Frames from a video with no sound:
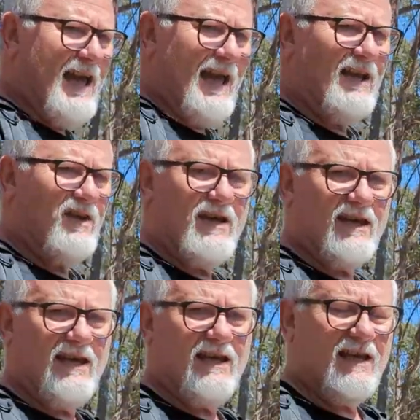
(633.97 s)
and
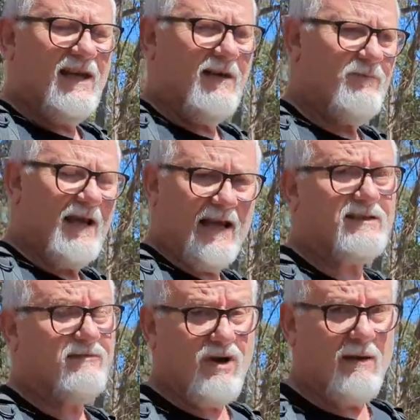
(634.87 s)
it
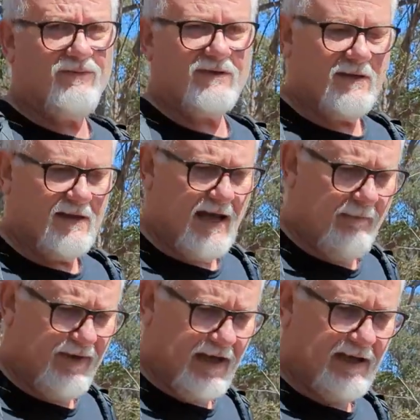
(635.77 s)
actually rubs
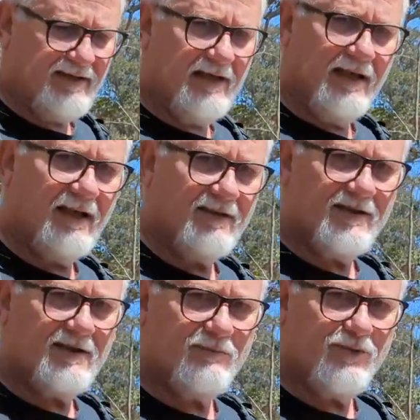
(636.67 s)
up against here because
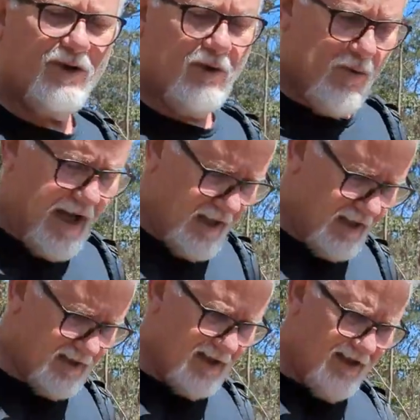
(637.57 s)
this is where all the weight
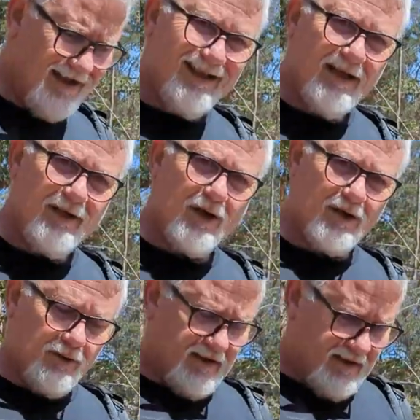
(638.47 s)
is. Not
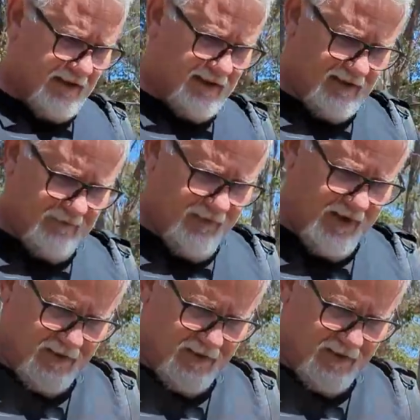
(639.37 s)
a good system.